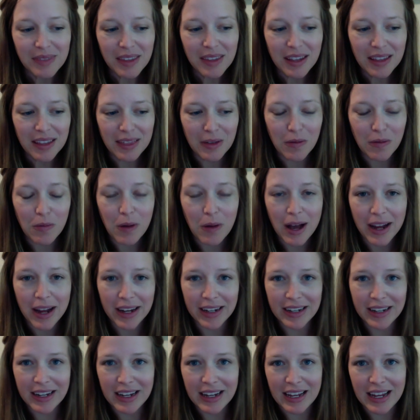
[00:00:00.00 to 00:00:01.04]
the
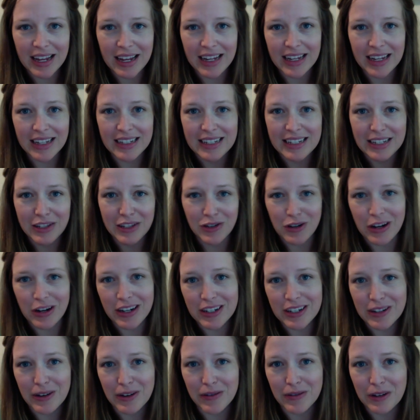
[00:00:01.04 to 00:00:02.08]
wine
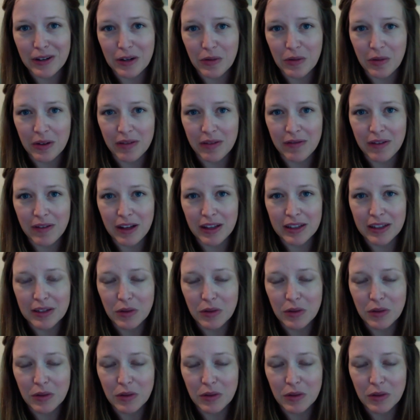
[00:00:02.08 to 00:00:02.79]
district over in Woodinville.